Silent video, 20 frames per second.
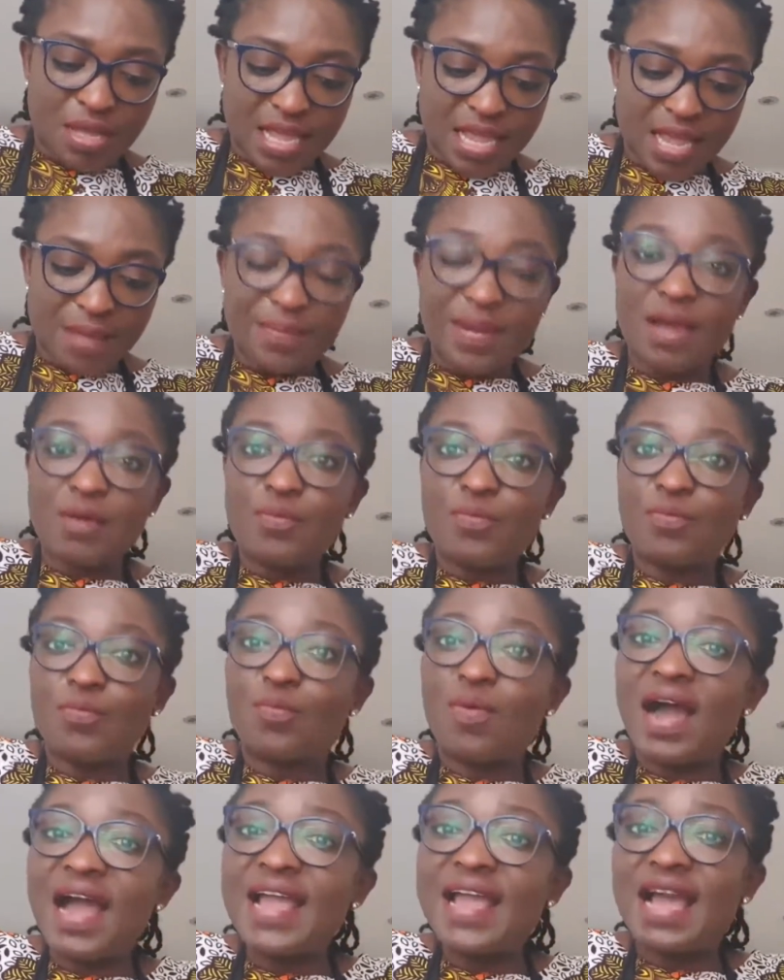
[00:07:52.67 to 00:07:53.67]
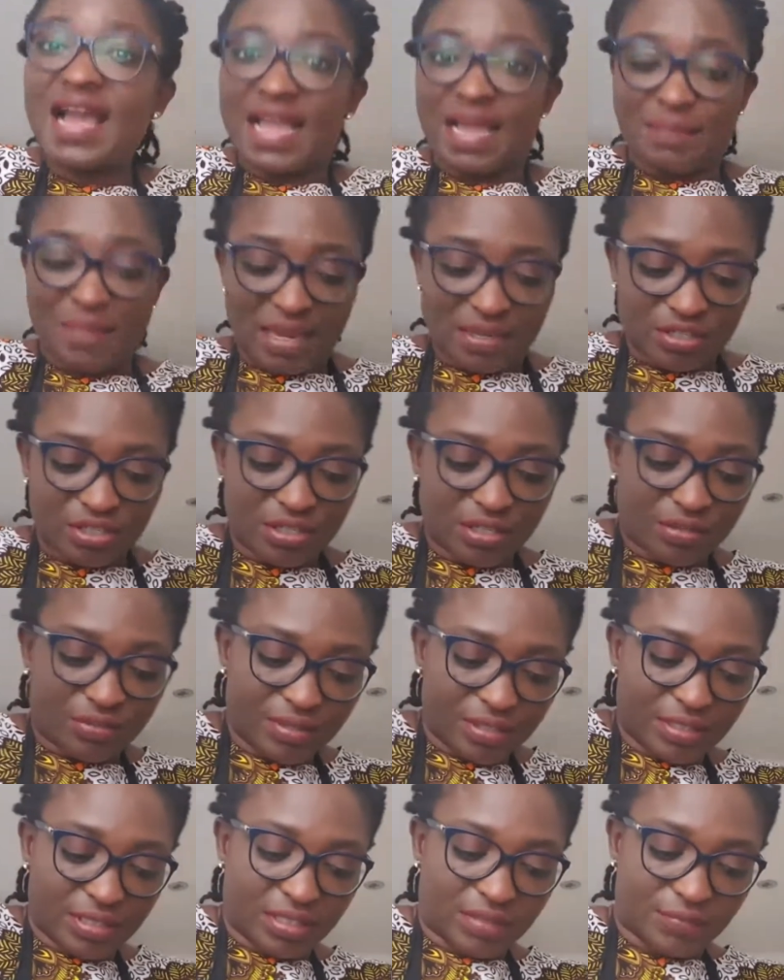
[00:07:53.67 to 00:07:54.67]
about why I am actually
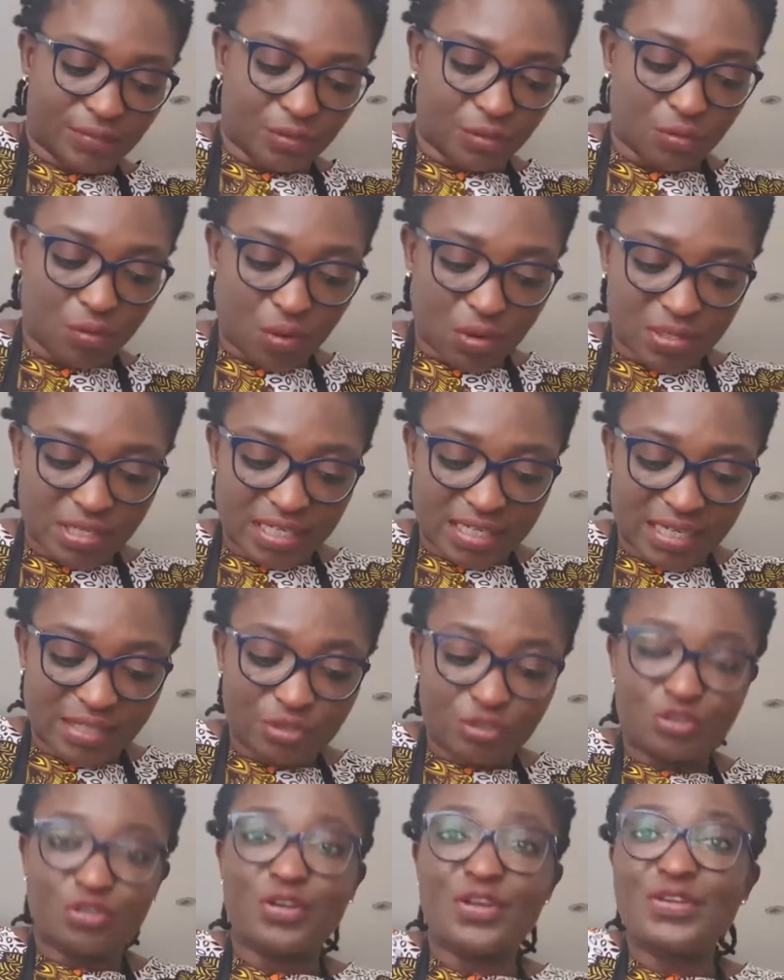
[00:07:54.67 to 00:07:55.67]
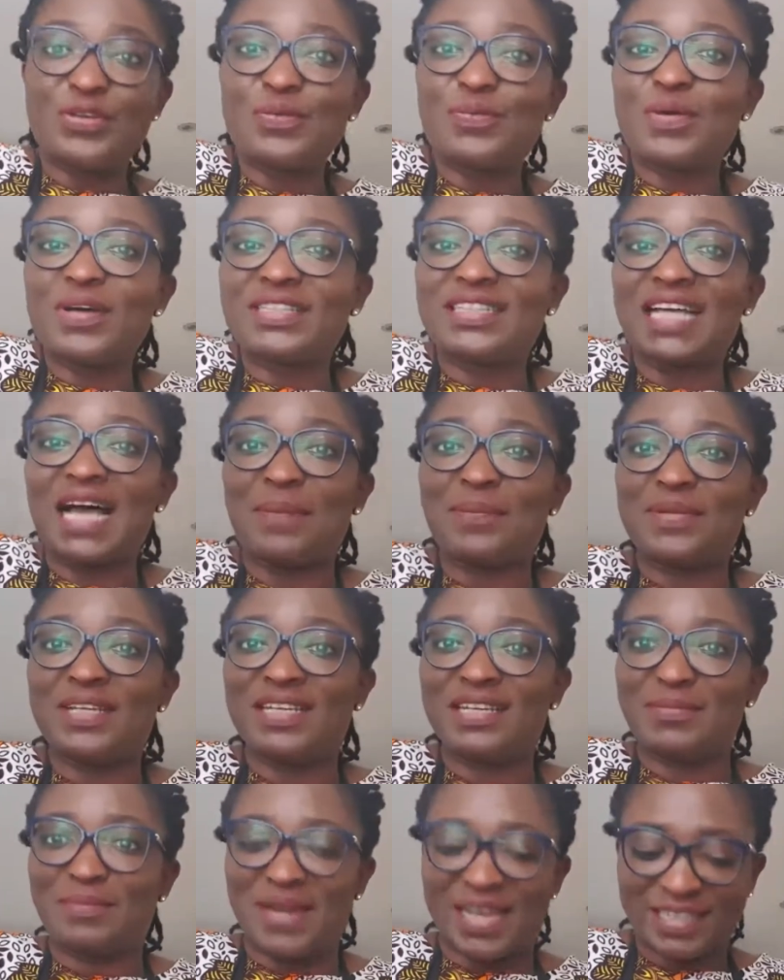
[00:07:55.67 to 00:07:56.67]
doing this video, other than showing you what's happening
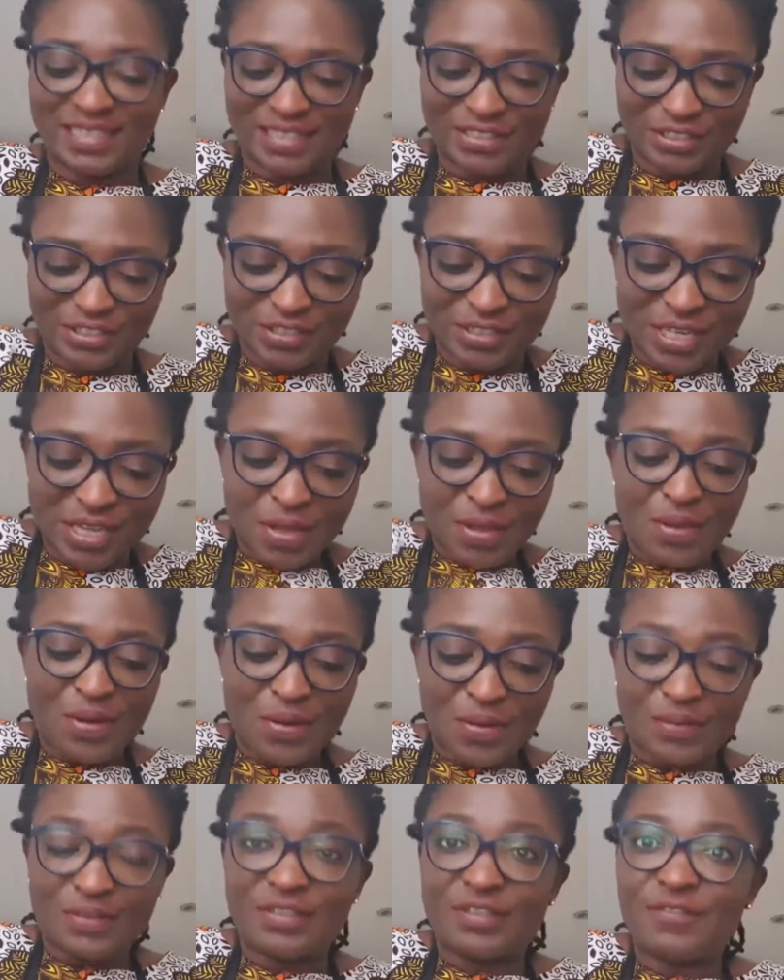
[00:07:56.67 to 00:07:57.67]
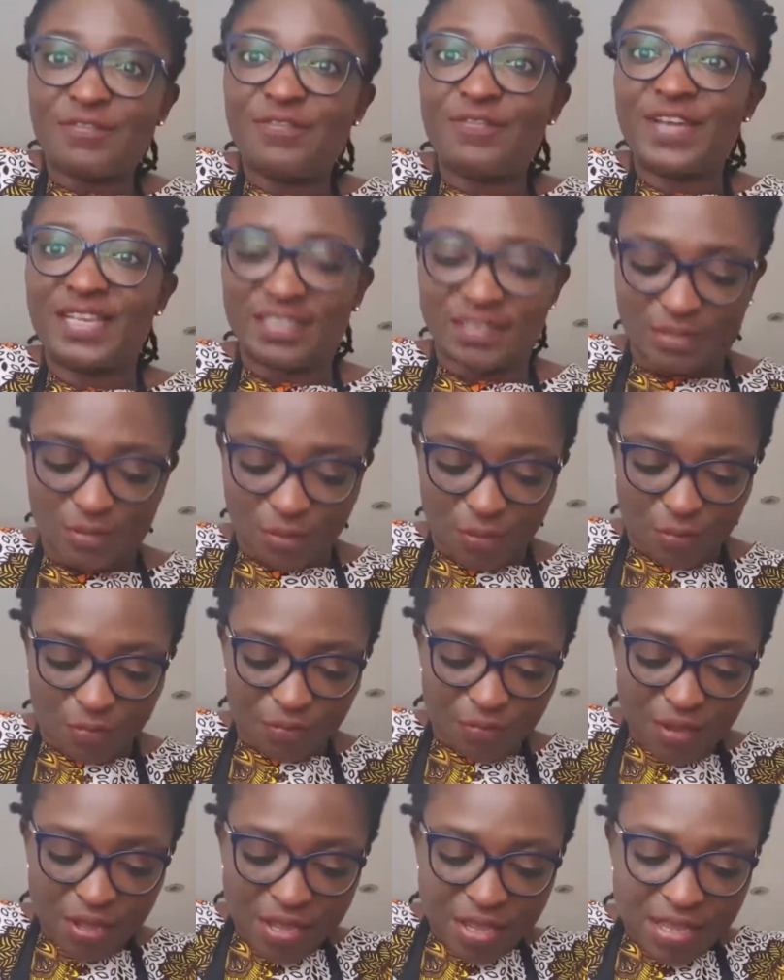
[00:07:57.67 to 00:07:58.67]
in my kitchen on the 1st
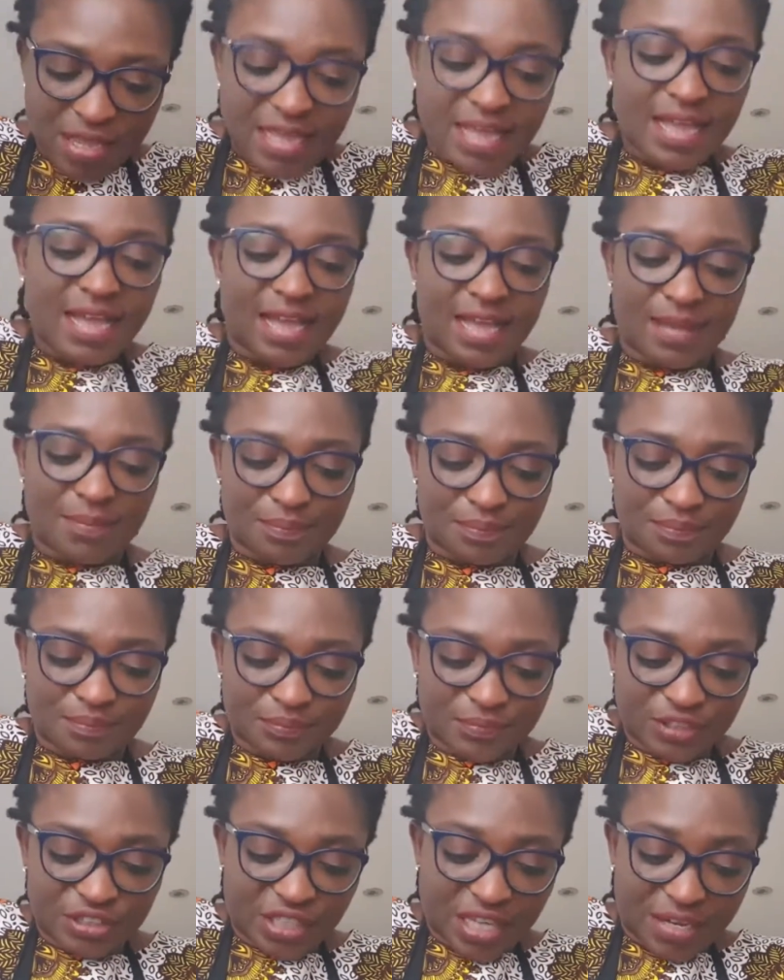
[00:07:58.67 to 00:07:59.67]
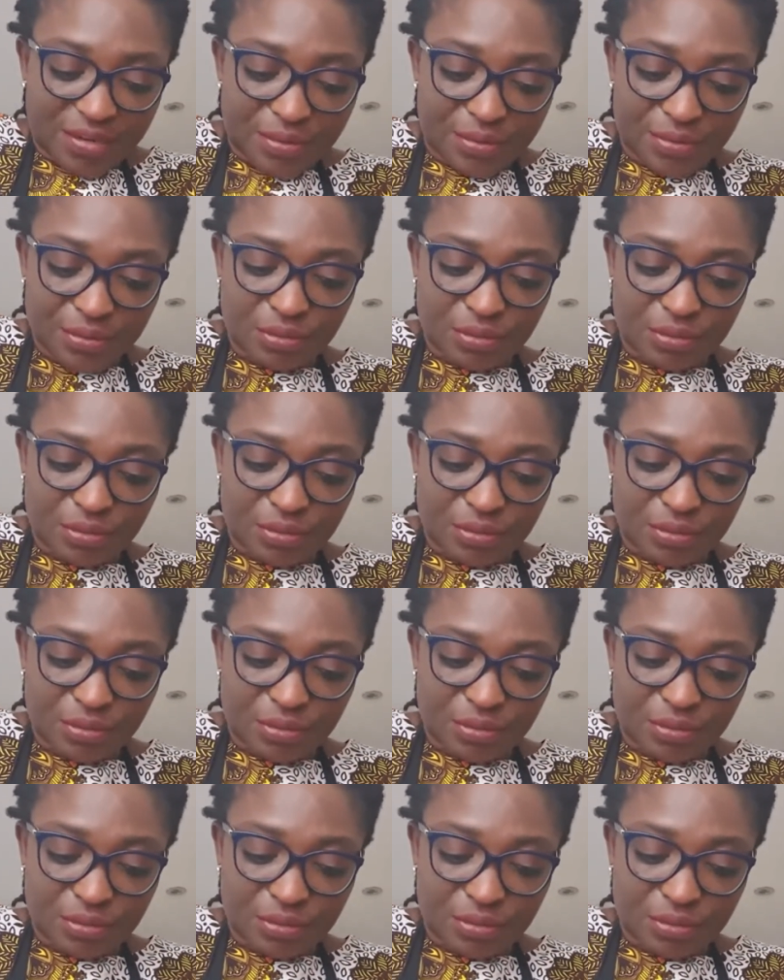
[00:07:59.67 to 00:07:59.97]
of January